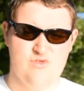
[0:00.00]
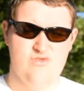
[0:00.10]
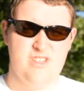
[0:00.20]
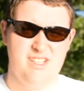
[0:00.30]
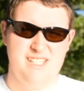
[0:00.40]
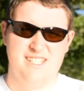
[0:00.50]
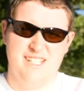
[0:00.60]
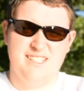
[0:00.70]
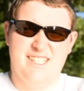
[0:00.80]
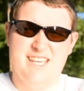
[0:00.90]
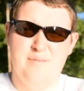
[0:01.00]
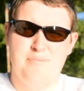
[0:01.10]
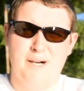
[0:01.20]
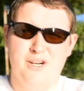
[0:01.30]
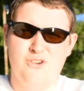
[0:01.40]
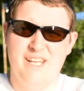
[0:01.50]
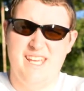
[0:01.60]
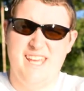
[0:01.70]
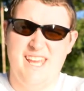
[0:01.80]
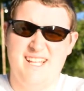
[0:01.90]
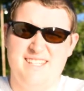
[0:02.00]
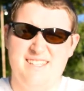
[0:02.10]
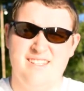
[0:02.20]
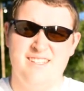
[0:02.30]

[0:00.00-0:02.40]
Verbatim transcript: realistically about it.